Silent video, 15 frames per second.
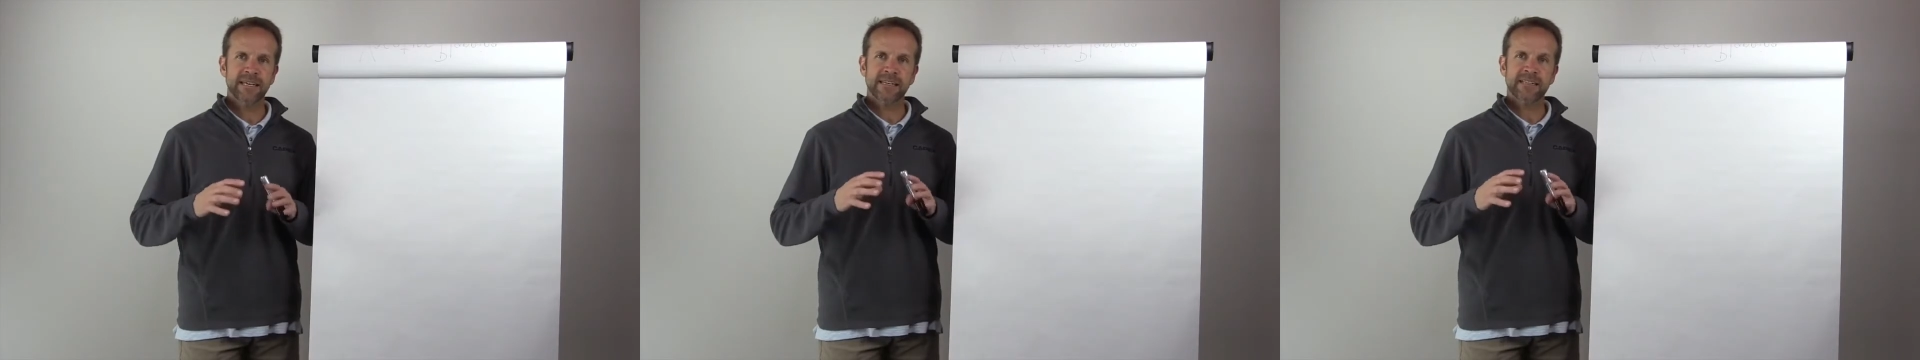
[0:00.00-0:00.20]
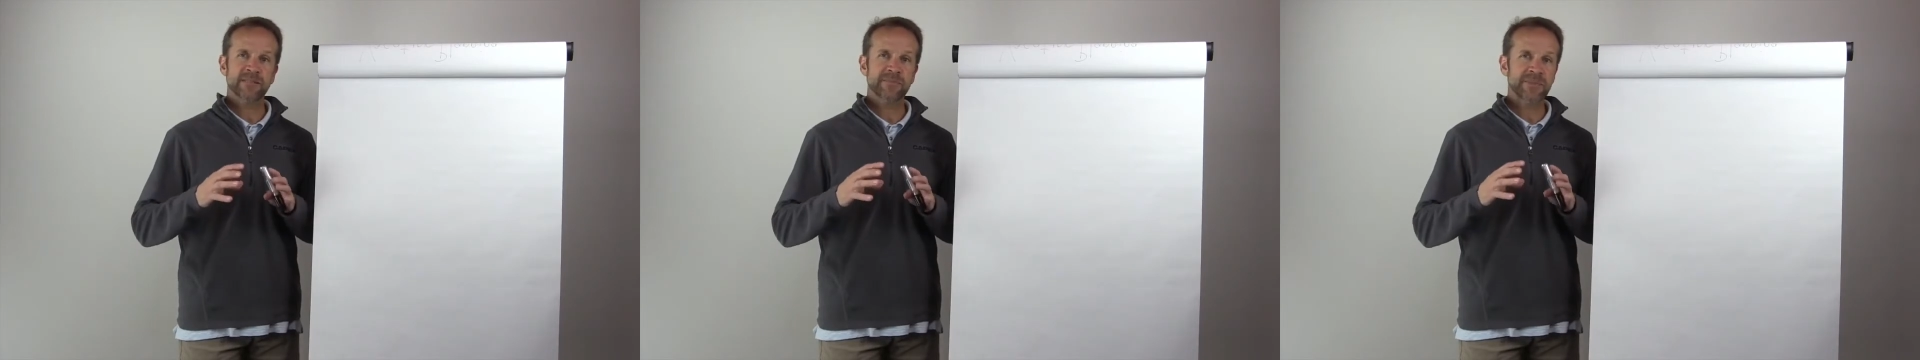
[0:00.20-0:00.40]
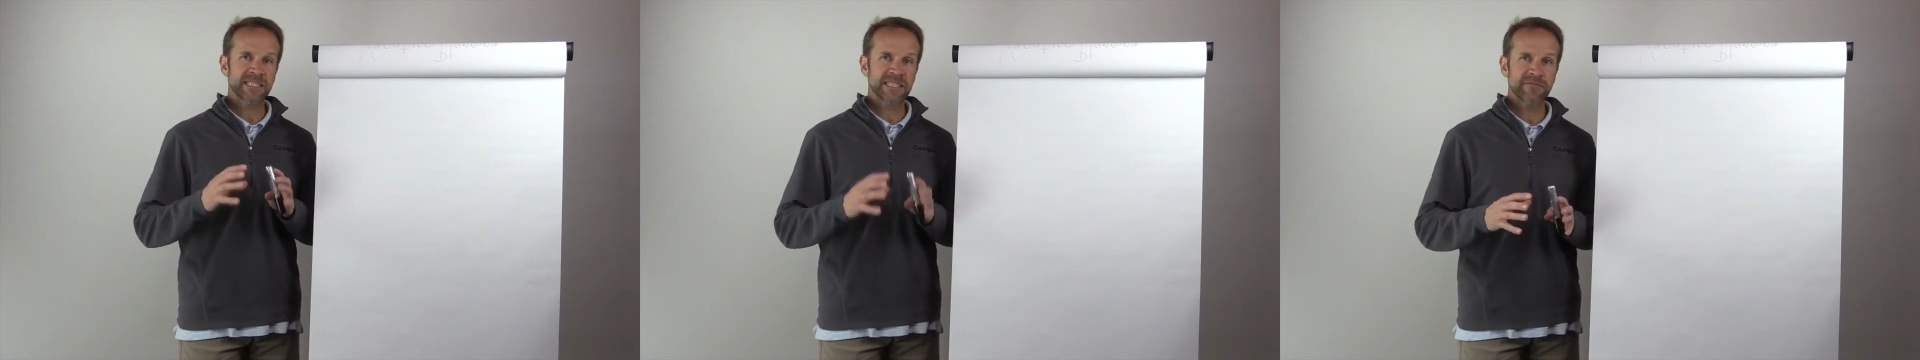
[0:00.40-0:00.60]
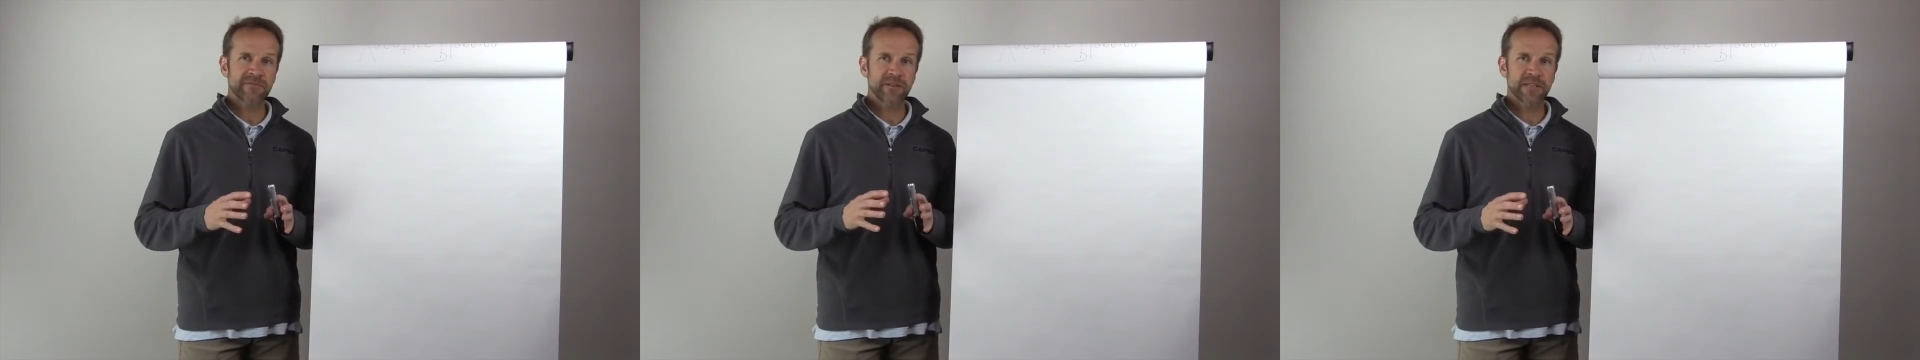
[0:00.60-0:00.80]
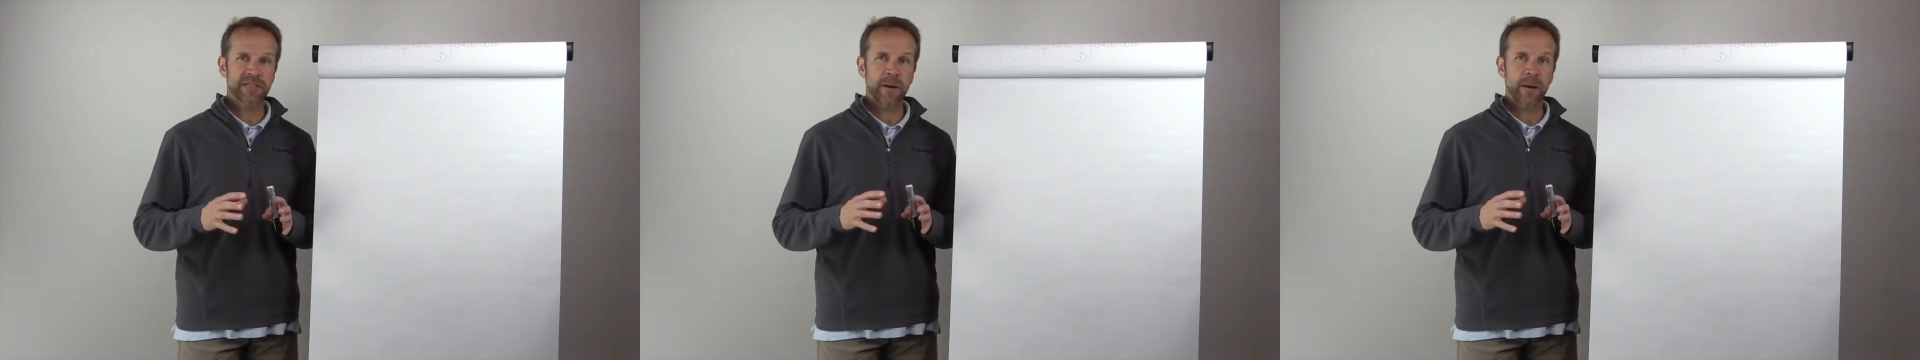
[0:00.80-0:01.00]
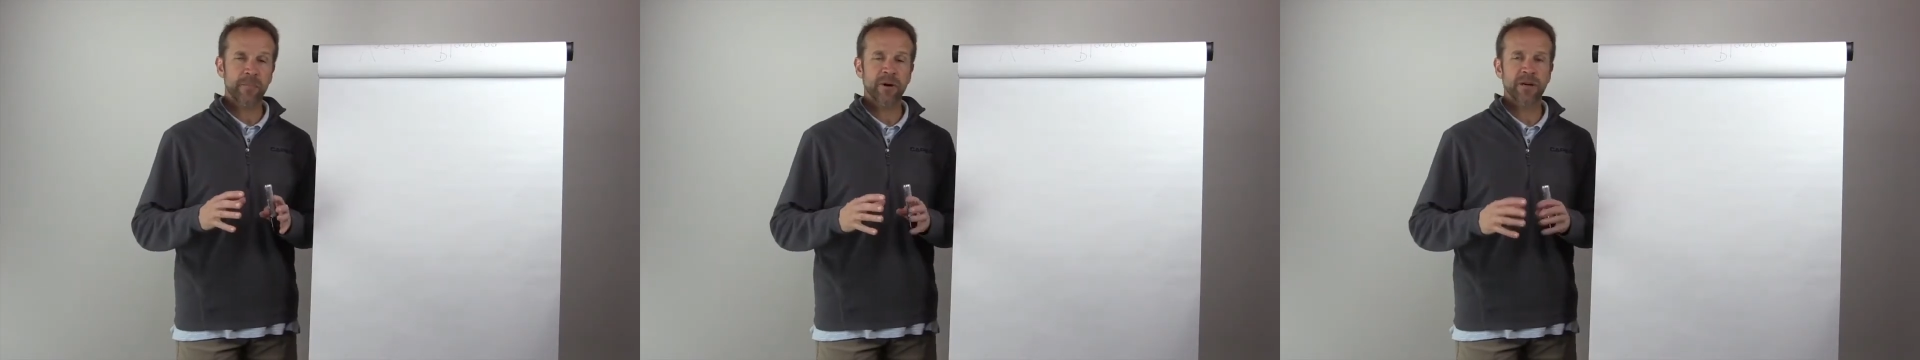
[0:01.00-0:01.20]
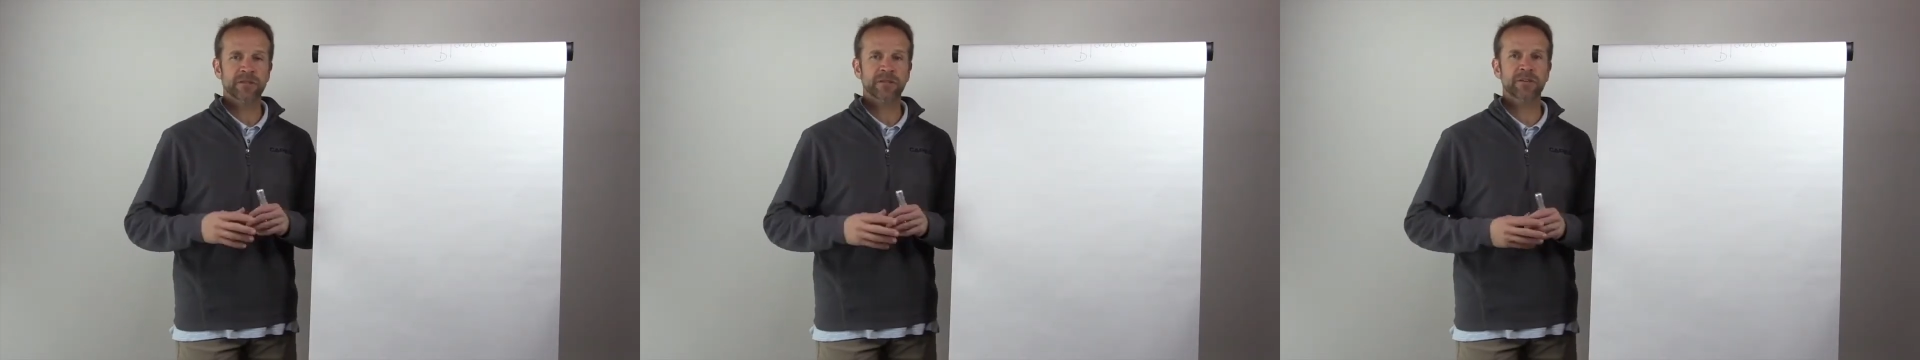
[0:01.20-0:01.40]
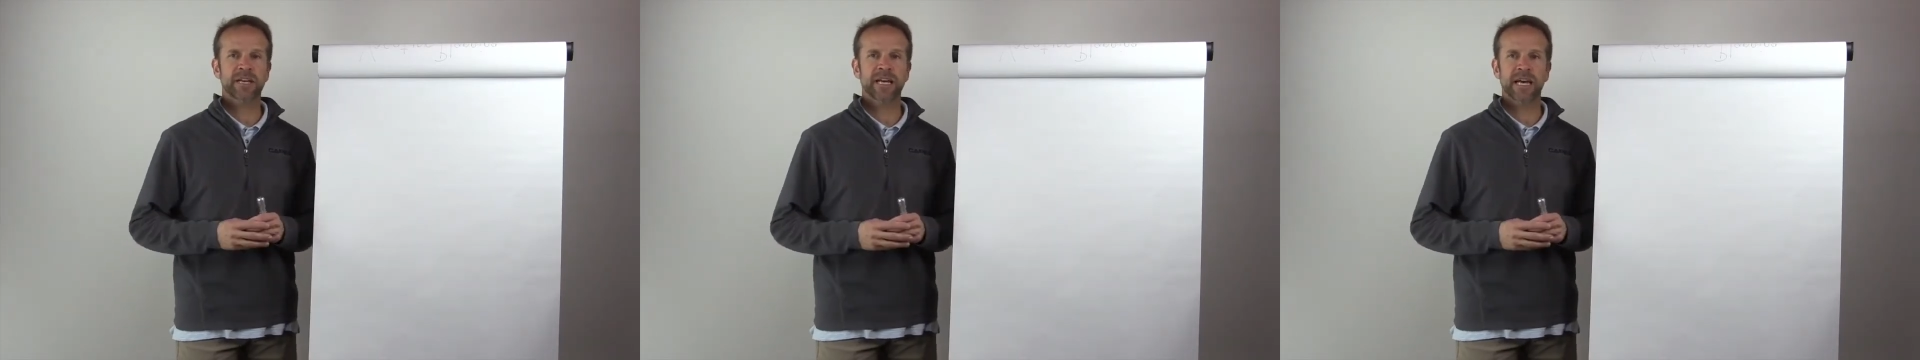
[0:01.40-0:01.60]
specifically about
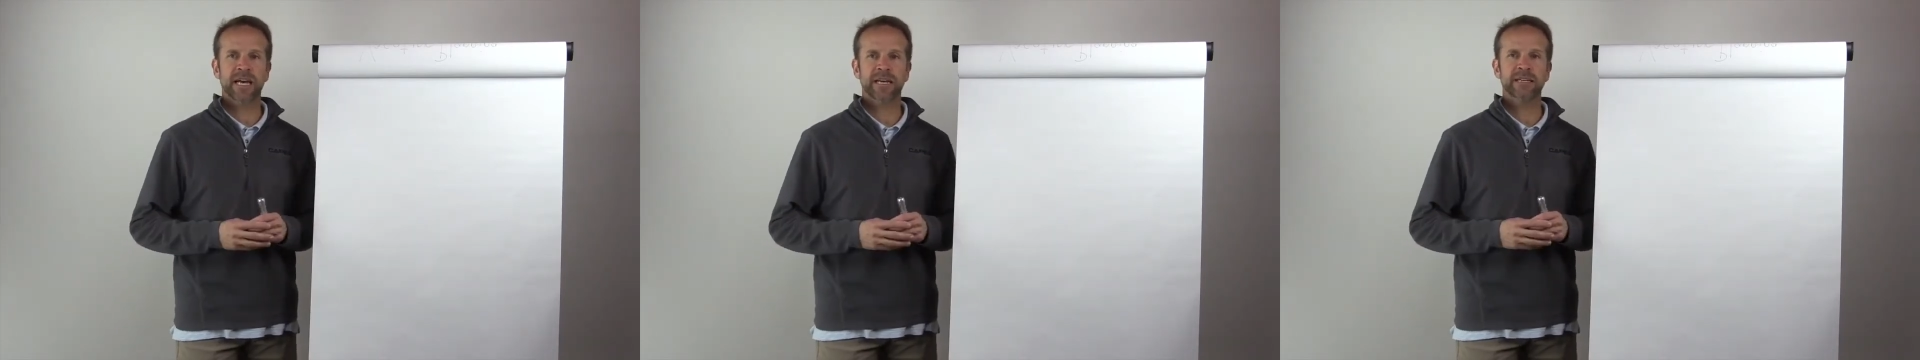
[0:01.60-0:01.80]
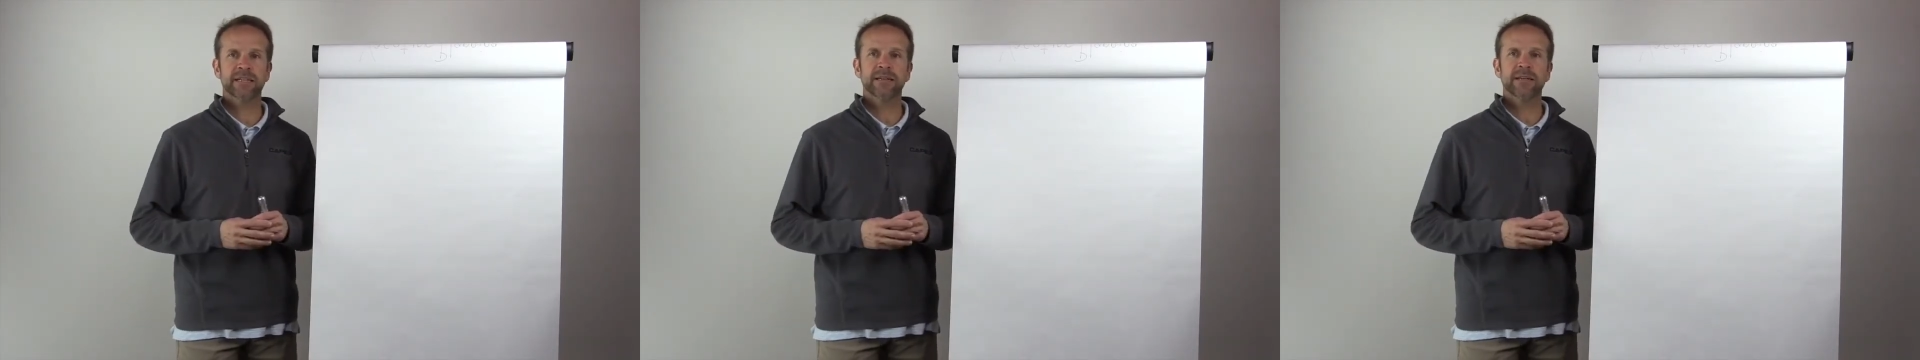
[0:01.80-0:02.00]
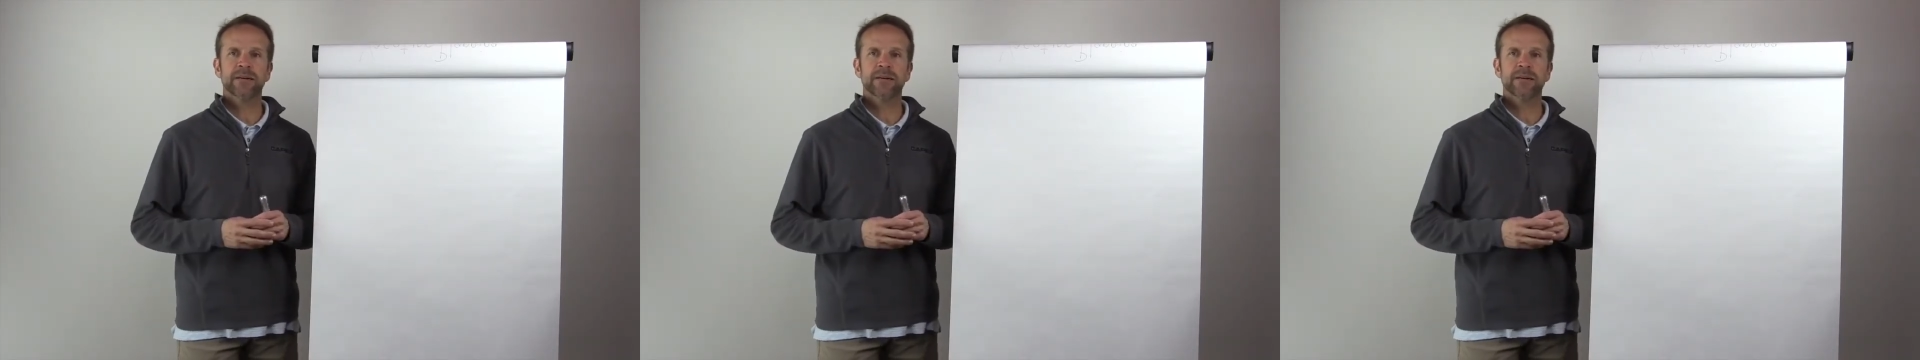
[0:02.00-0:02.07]
pressure decay